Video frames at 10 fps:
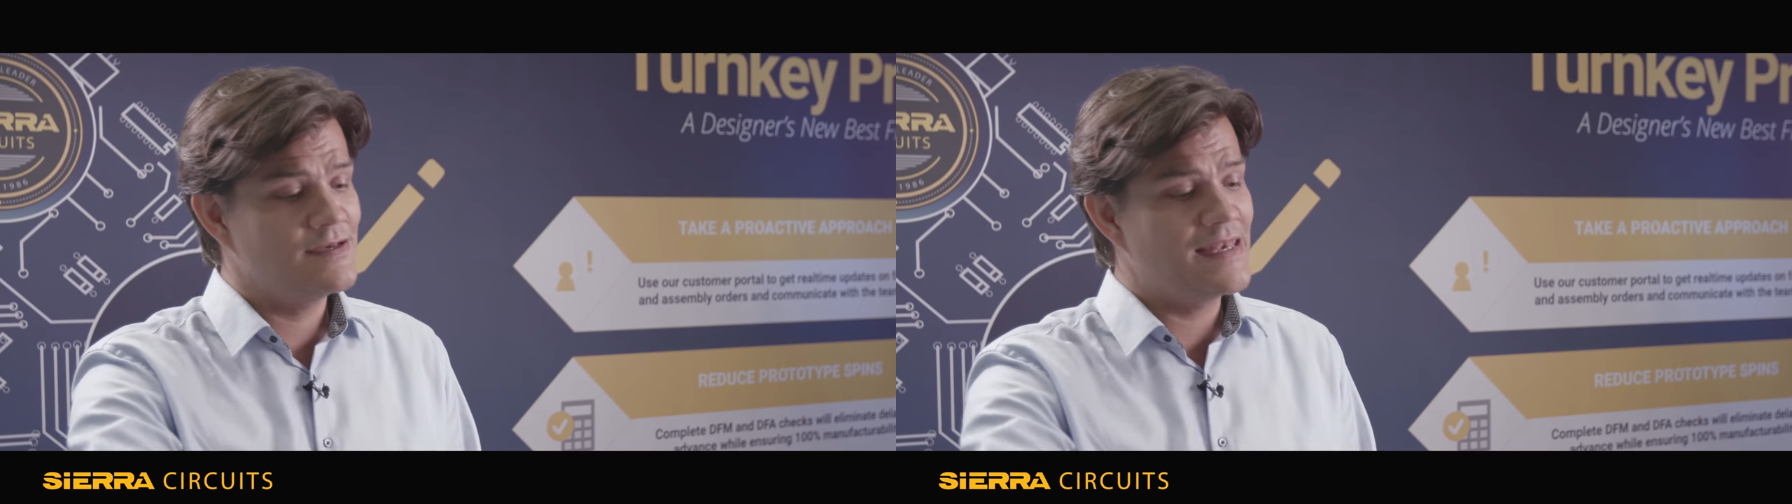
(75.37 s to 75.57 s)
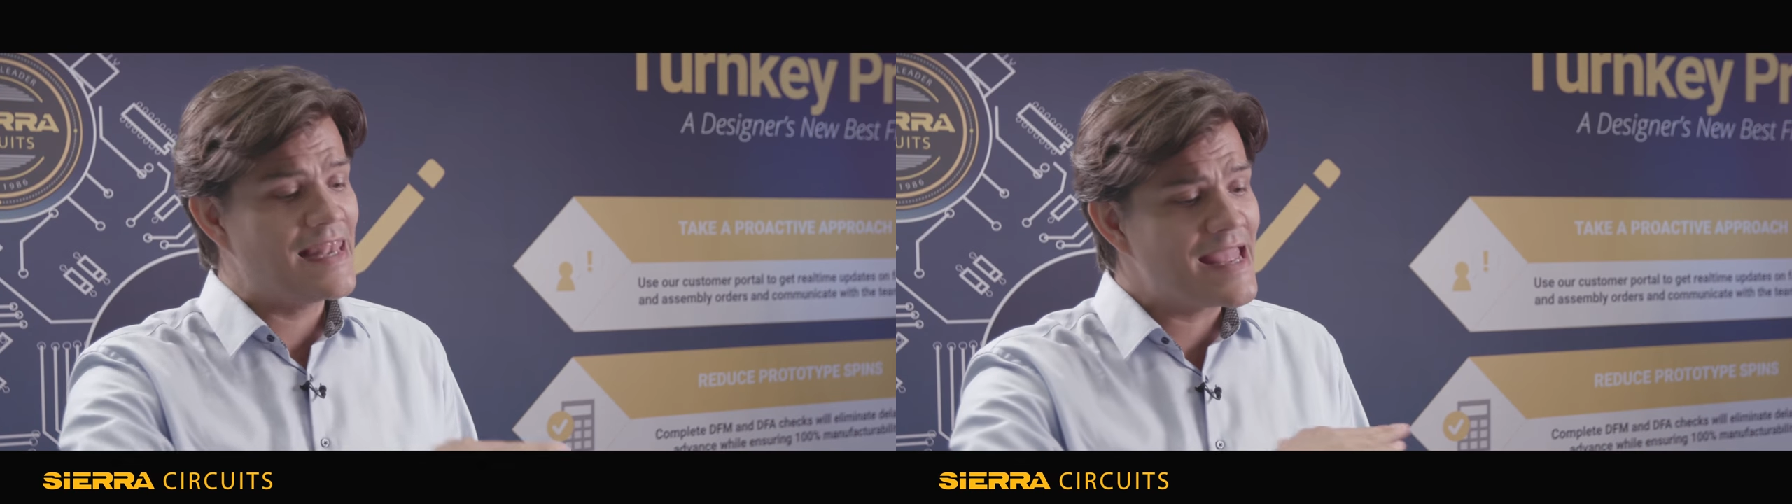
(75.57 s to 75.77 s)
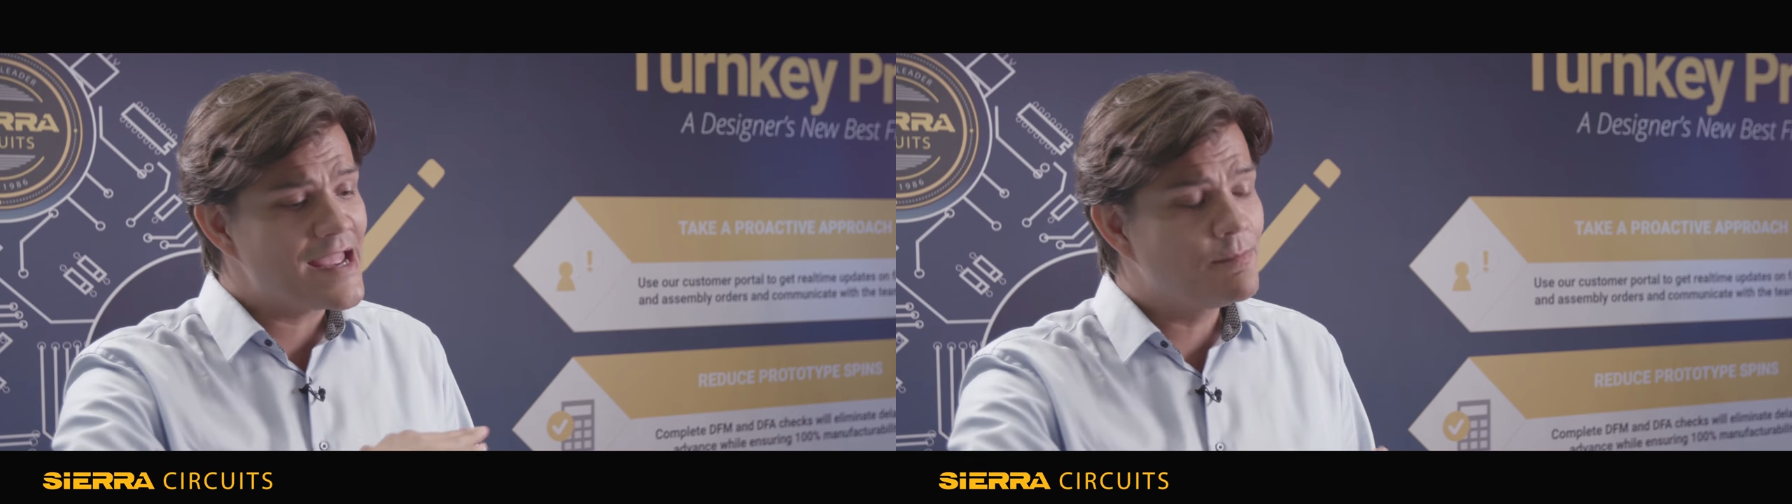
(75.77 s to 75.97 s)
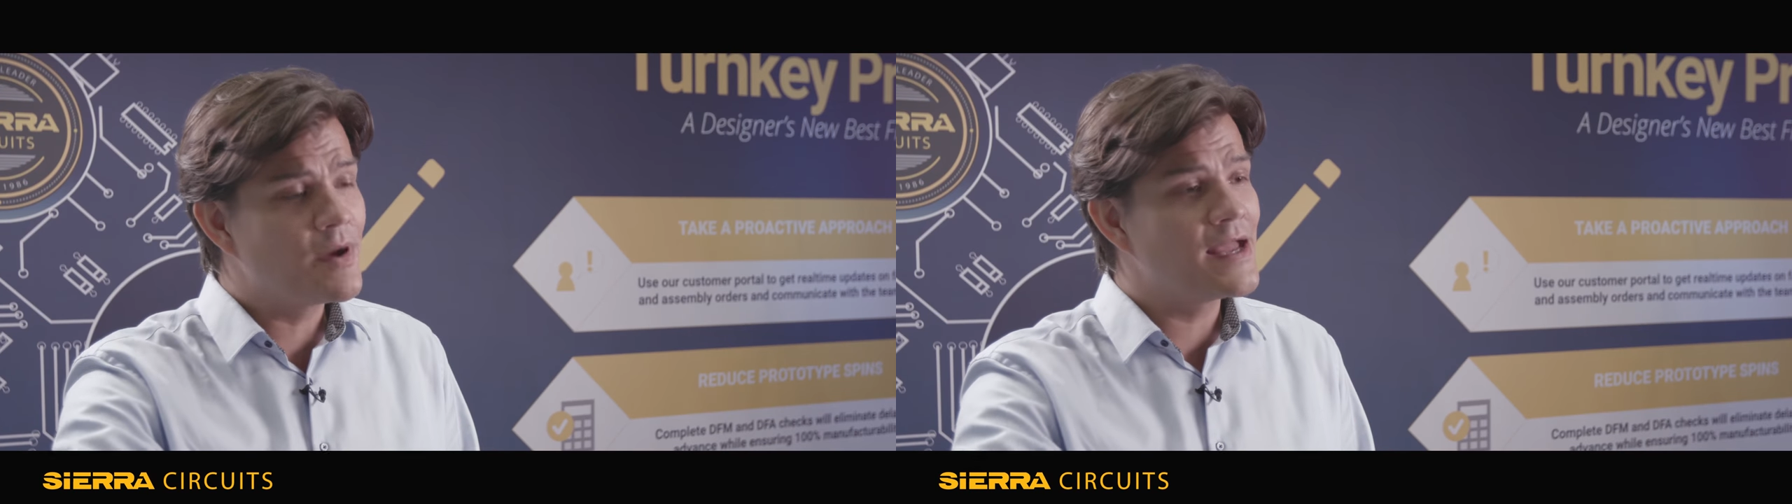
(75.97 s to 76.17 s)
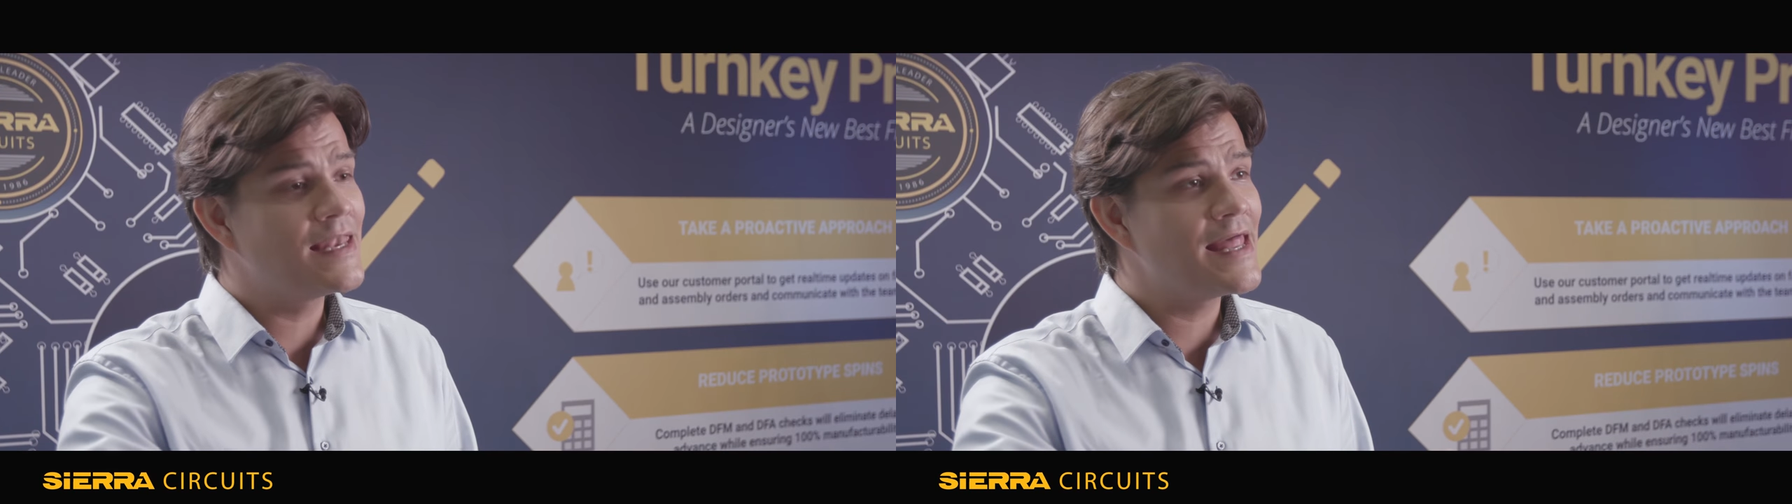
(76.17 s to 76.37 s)
layer
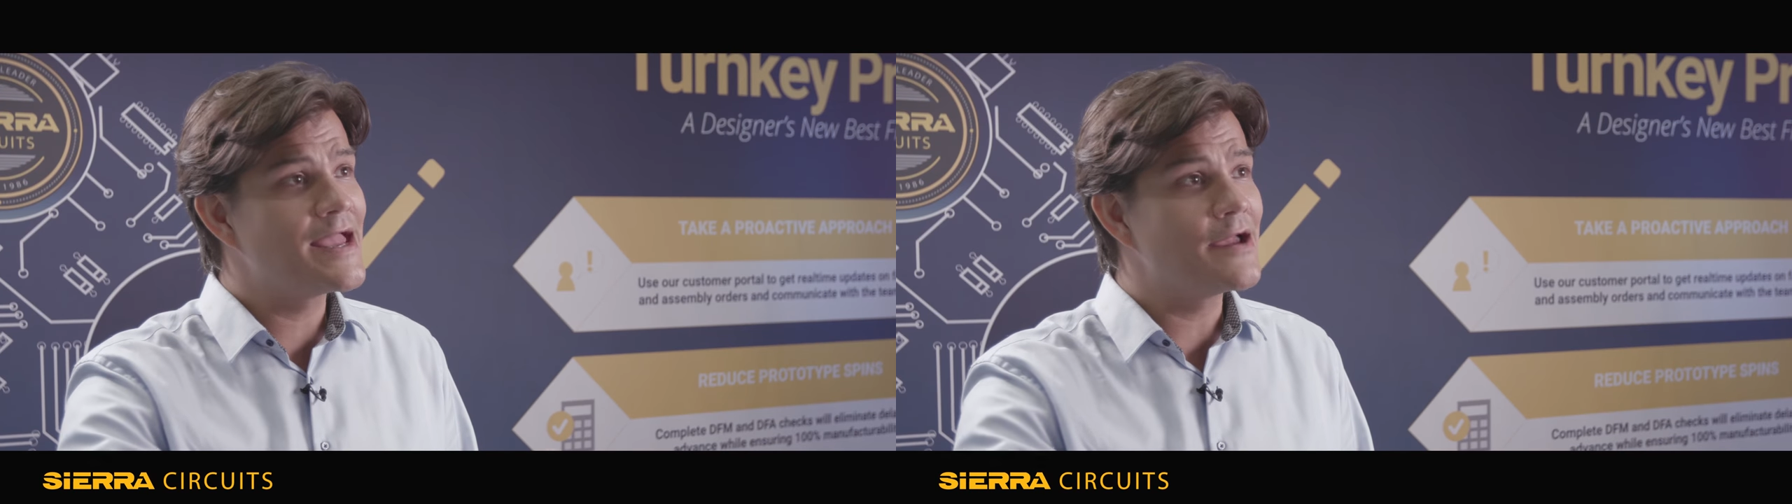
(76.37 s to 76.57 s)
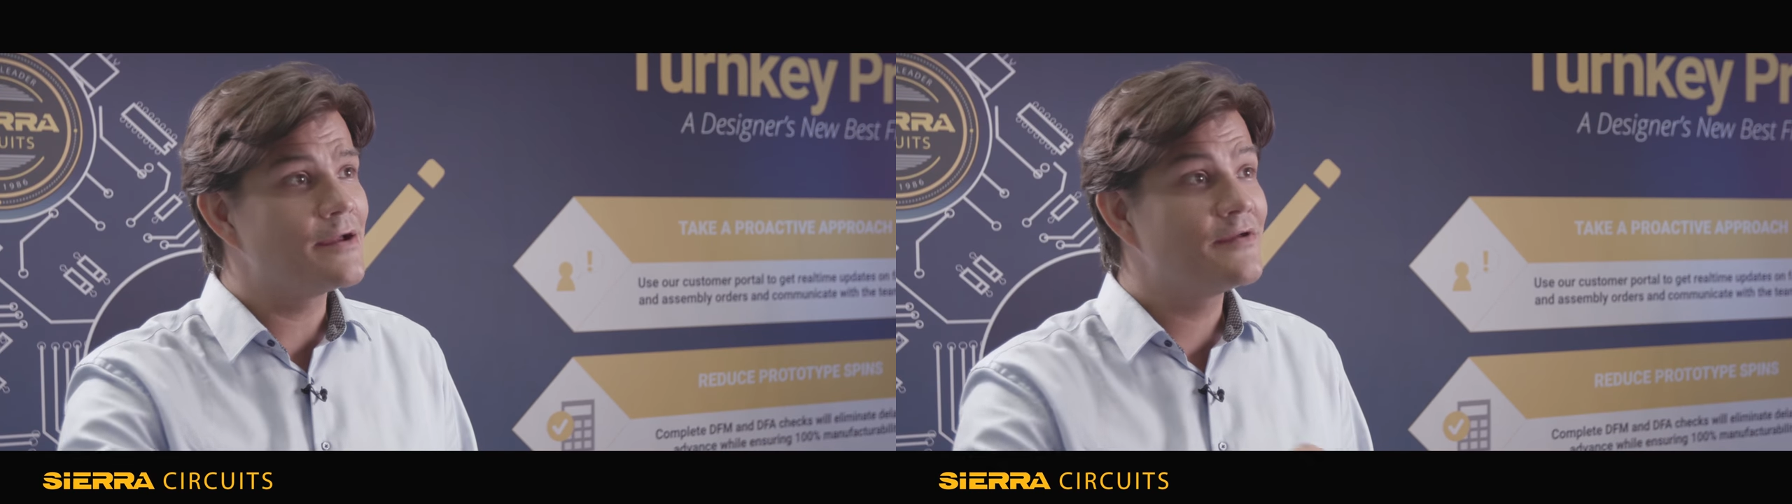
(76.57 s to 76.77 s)
by layer,